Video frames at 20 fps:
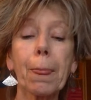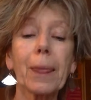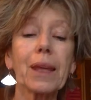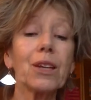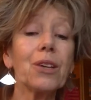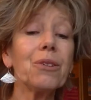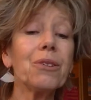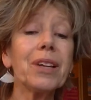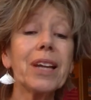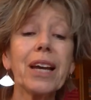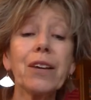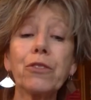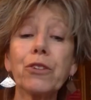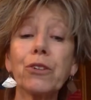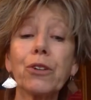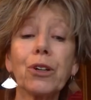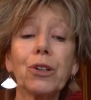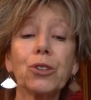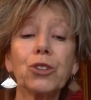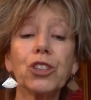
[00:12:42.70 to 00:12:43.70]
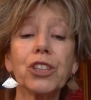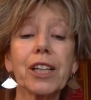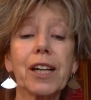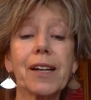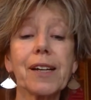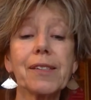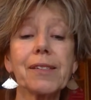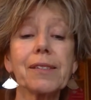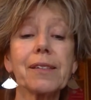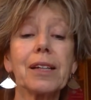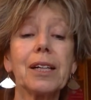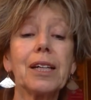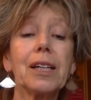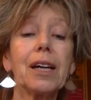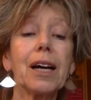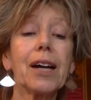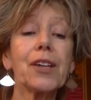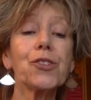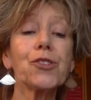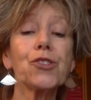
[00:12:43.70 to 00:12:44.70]
You never roll, Jazz.
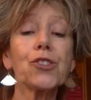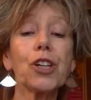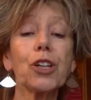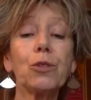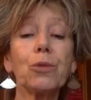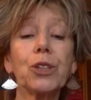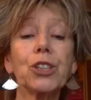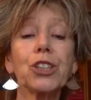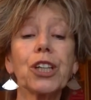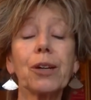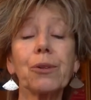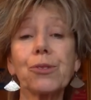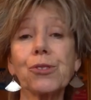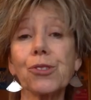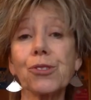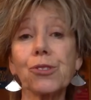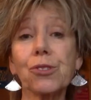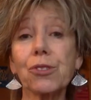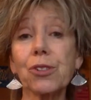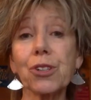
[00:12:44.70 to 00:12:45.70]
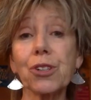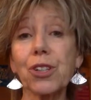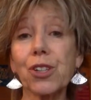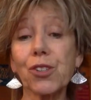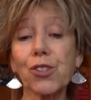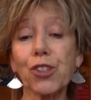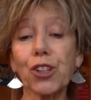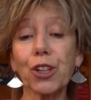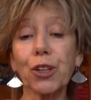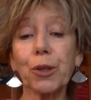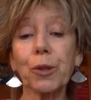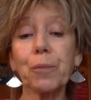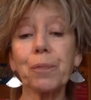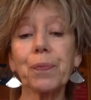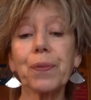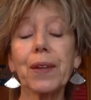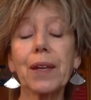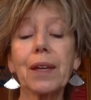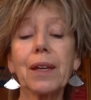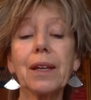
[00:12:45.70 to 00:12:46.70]
I so wish I was as good as you.
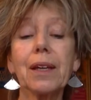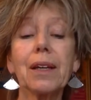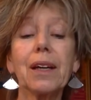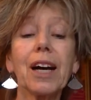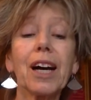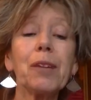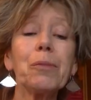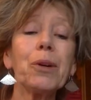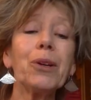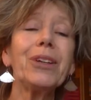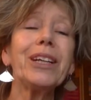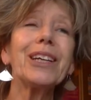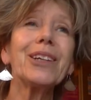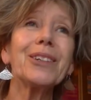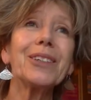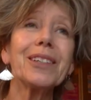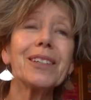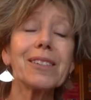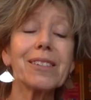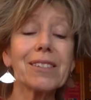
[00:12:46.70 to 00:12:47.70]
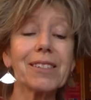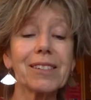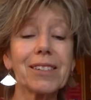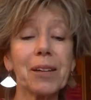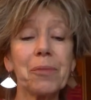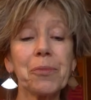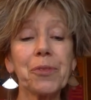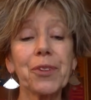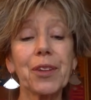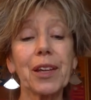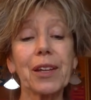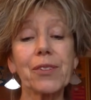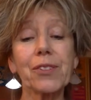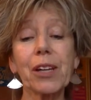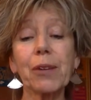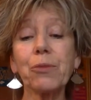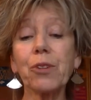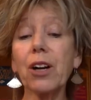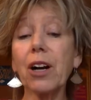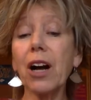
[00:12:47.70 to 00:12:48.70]
I'm only good at some things.
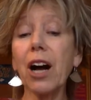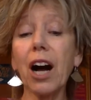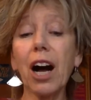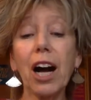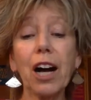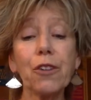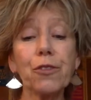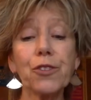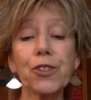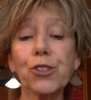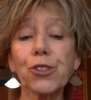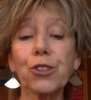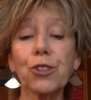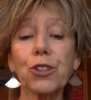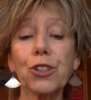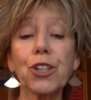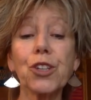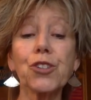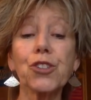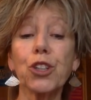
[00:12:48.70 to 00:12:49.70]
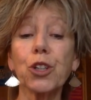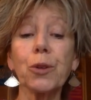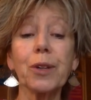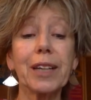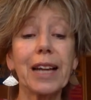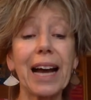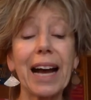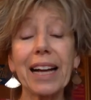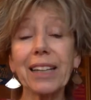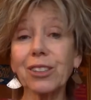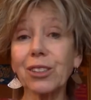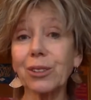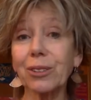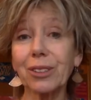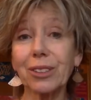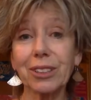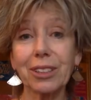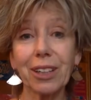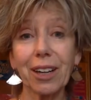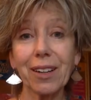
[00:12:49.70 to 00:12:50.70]
I'm not half as good as you at
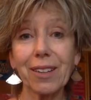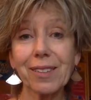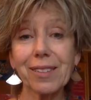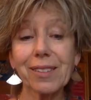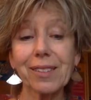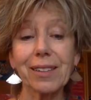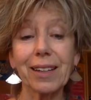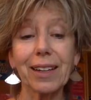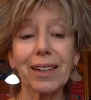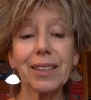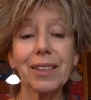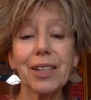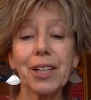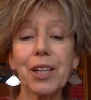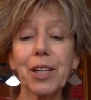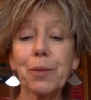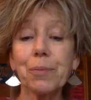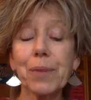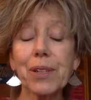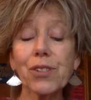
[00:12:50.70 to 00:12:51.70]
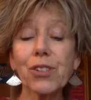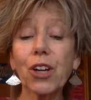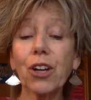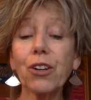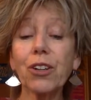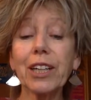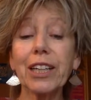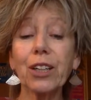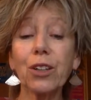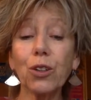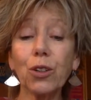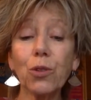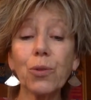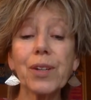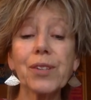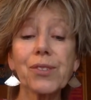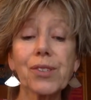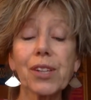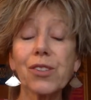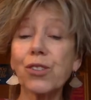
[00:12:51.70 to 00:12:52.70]
actual dancing. Miss Coralie
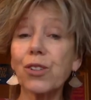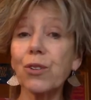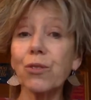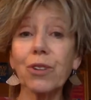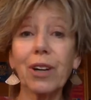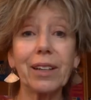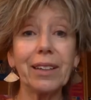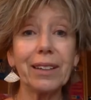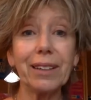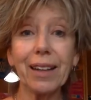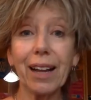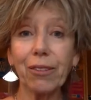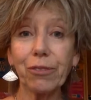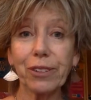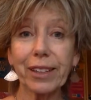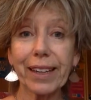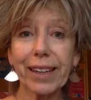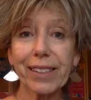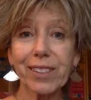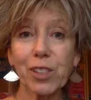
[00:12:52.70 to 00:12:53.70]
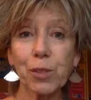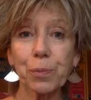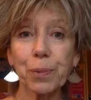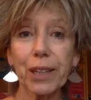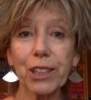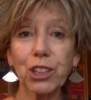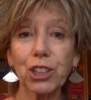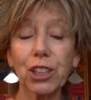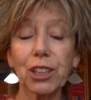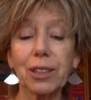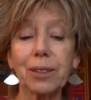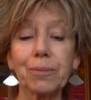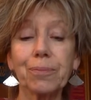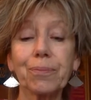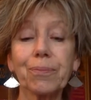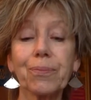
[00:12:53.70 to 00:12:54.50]
always says you've got lovely expression.